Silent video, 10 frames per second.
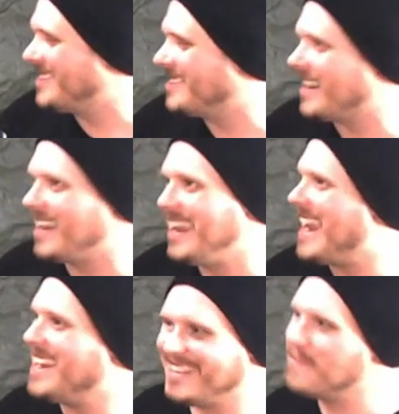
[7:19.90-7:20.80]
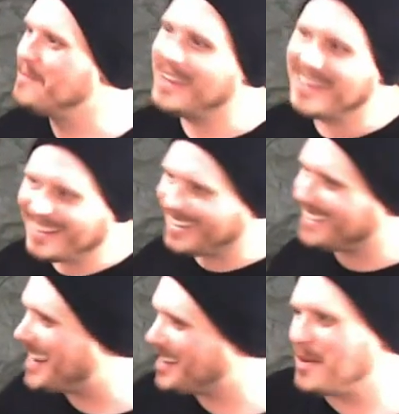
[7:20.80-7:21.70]
and it's like, it immediately
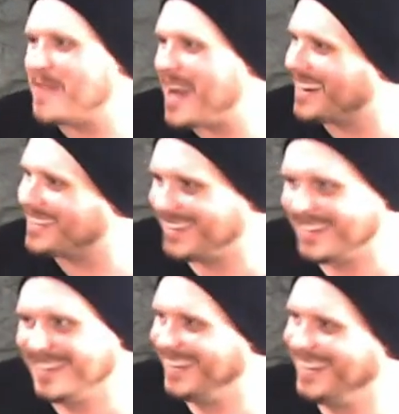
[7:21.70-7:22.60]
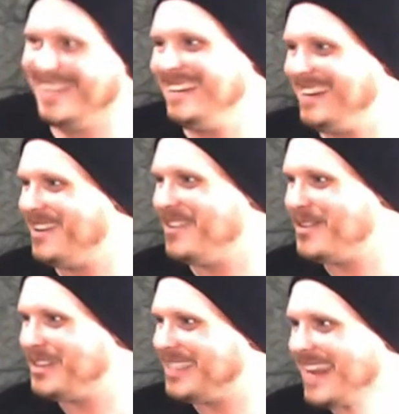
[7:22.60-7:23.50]
takes me back to,
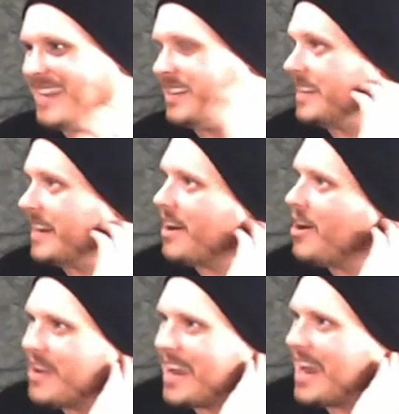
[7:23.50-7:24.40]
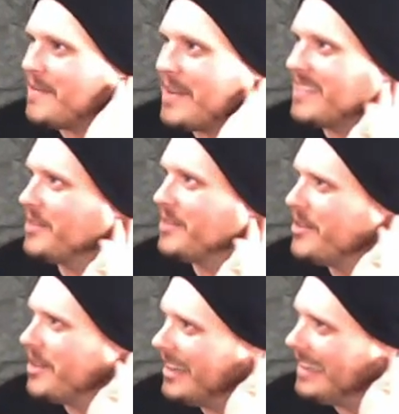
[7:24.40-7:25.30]
those days. And it's like, oh yeah, I mean, that stuff is
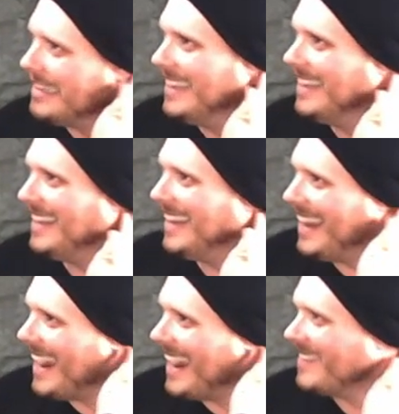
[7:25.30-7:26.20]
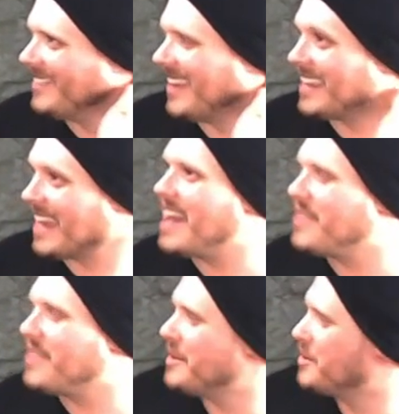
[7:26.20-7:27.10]
so good. And I
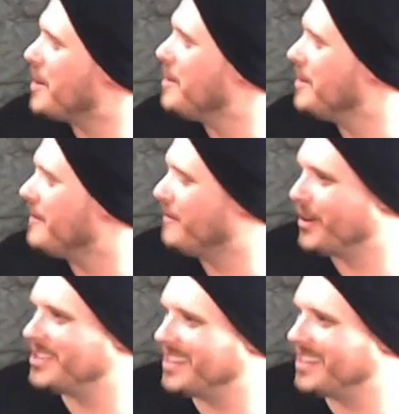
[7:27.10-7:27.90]
think that was probably the first